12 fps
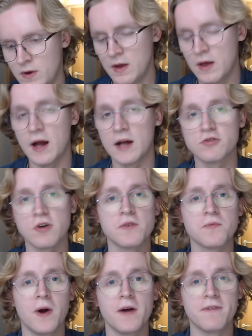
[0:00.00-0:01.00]
I tried
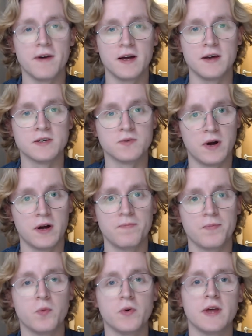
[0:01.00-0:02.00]
Wi-Fi as well,
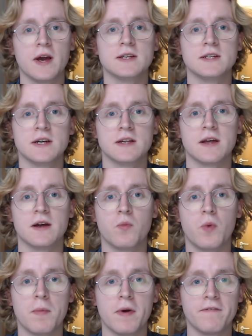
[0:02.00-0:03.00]
with the idea that
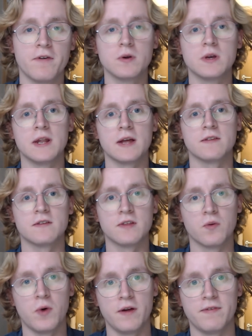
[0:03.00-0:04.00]
when my phone connected to the
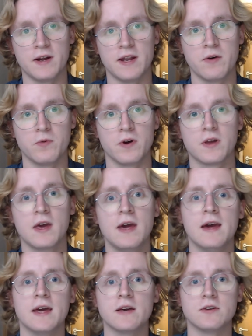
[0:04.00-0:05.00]
Wi-Fi network,
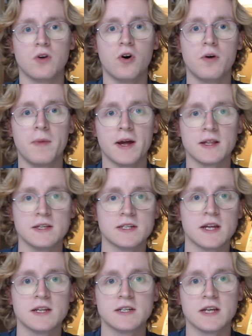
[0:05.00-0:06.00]
it could automatically
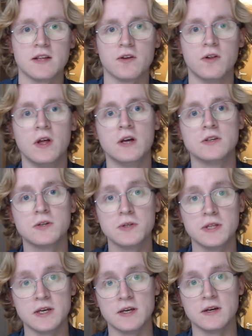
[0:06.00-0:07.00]
send a signal to
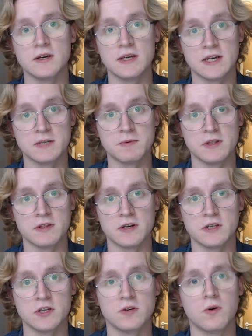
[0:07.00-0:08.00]
the
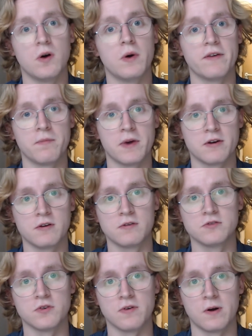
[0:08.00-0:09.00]
ESP32 or whatever
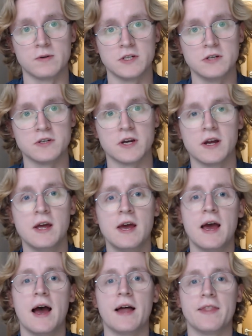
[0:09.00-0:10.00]
microcontroller I was using,
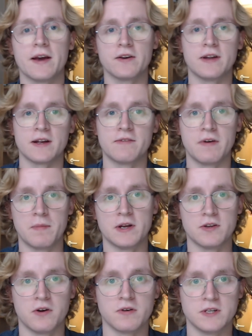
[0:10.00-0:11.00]
and that could activate my
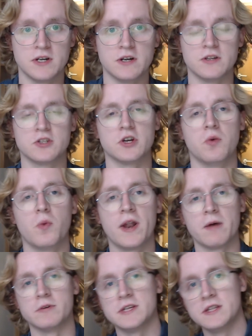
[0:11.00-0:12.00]
door in turn. So when I
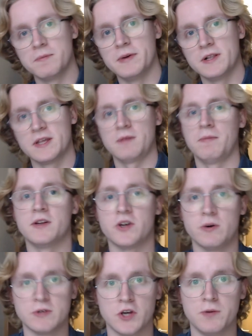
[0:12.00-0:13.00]
was in the building, my door
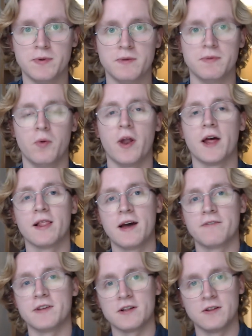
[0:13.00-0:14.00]
was open, but when I
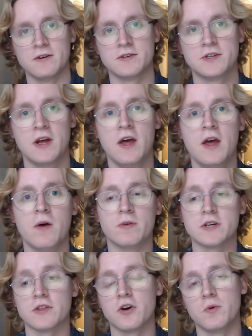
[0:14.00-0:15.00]
left, it closed, which
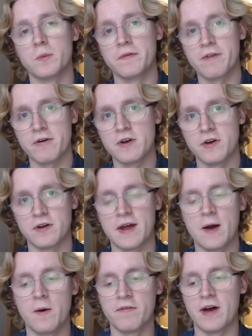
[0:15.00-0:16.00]
I thought would be very good.
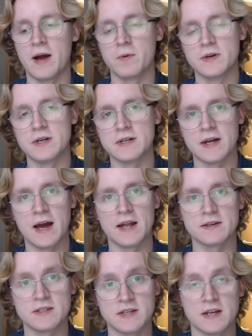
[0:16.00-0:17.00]
However, I would need
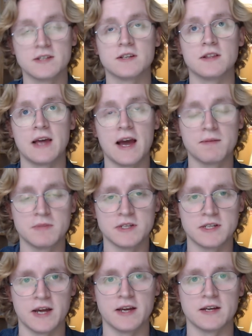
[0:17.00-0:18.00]
access to the admin
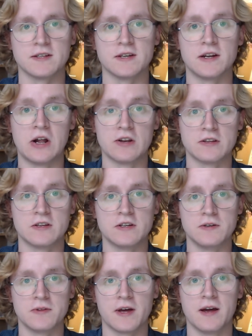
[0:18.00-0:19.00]
settings in order to
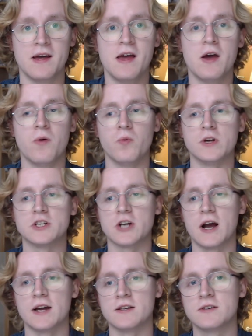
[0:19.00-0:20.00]
do that, which
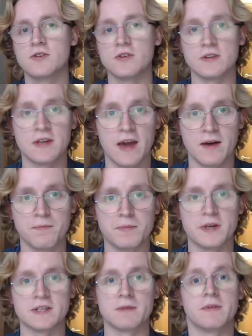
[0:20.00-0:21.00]
I couldn't get
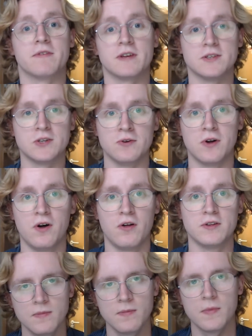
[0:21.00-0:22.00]
because I'm living in student
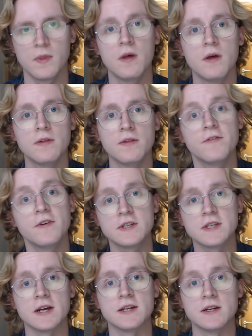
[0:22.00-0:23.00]
halls. The first
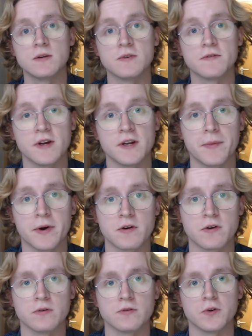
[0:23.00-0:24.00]
thing I did was find a
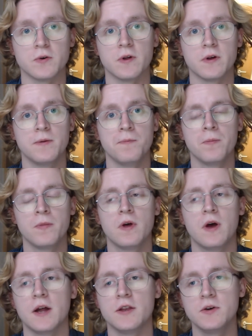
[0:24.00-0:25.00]
microcontroller.
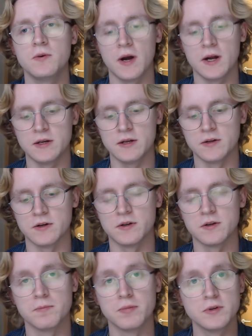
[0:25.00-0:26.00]
I knew I needed
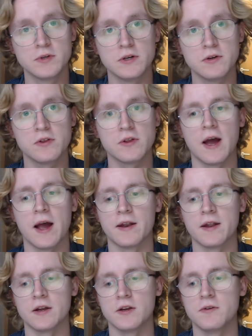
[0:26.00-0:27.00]
Bluetooth,
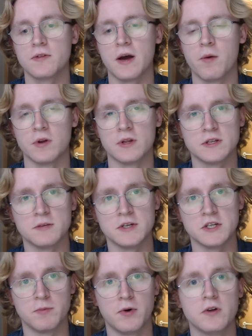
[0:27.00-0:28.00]
and I knew that I wanted it to be
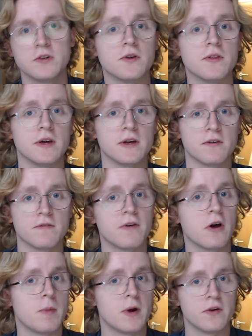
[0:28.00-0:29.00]
small so that it could
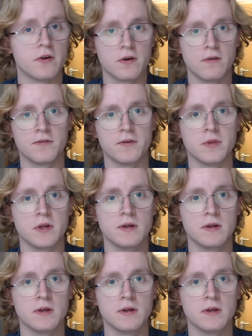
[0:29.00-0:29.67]
fit on my door comfortably.